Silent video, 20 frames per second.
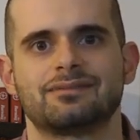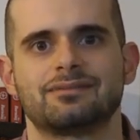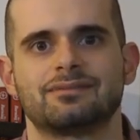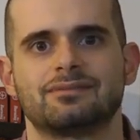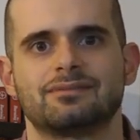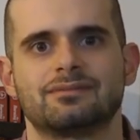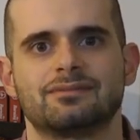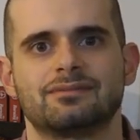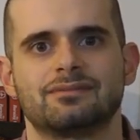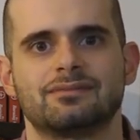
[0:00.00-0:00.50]

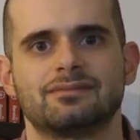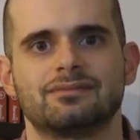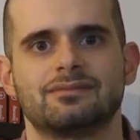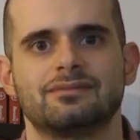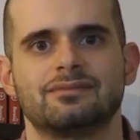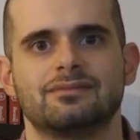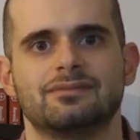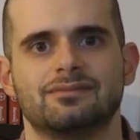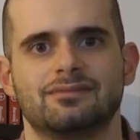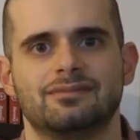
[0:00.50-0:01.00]

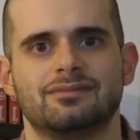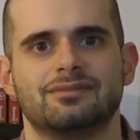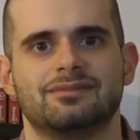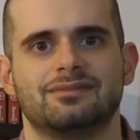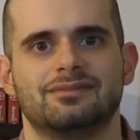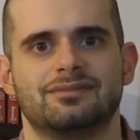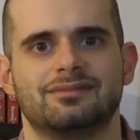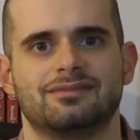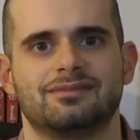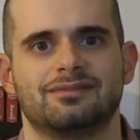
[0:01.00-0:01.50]

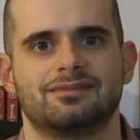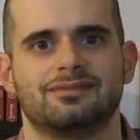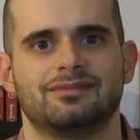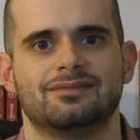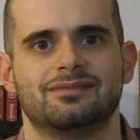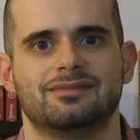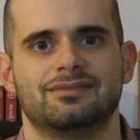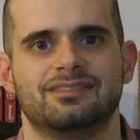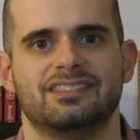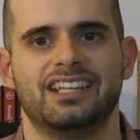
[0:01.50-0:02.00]

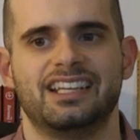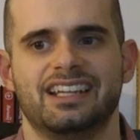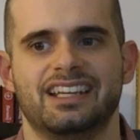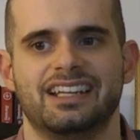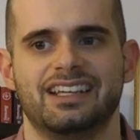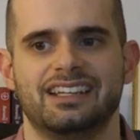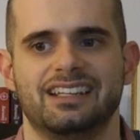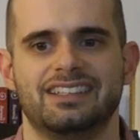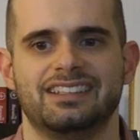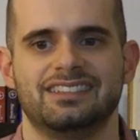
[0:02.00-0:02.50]

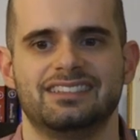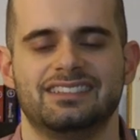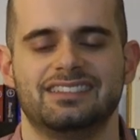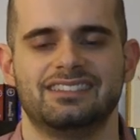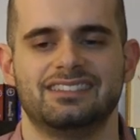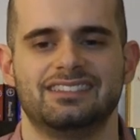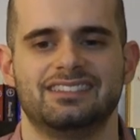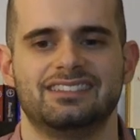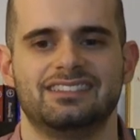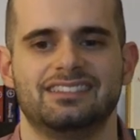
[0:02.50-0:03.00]

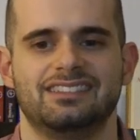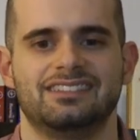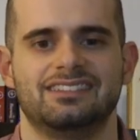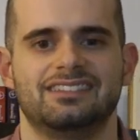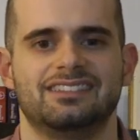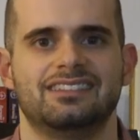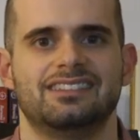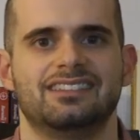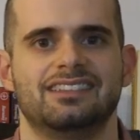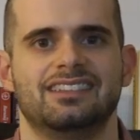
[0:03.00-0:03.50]

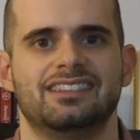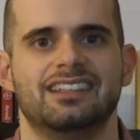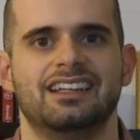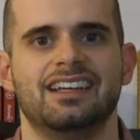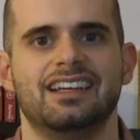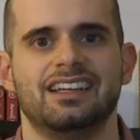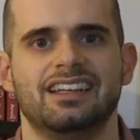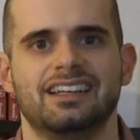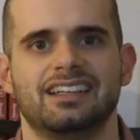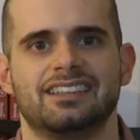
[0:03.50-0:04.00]

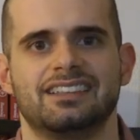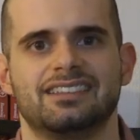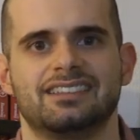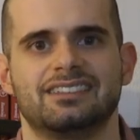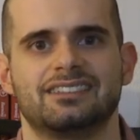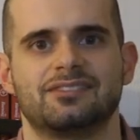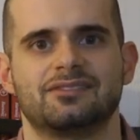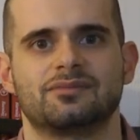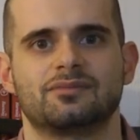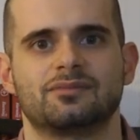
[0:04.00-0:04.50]

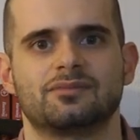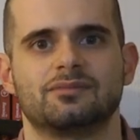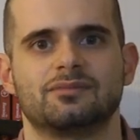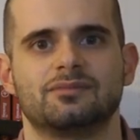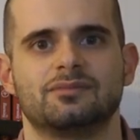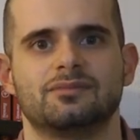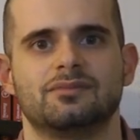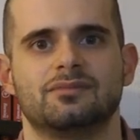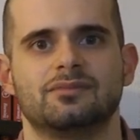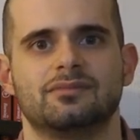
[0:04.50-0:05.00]

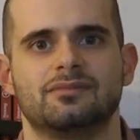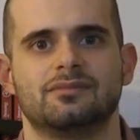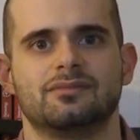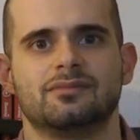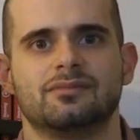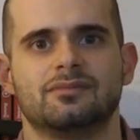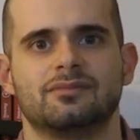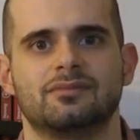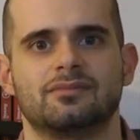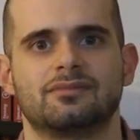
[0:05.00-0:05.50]
No words are spoken by the person on screen.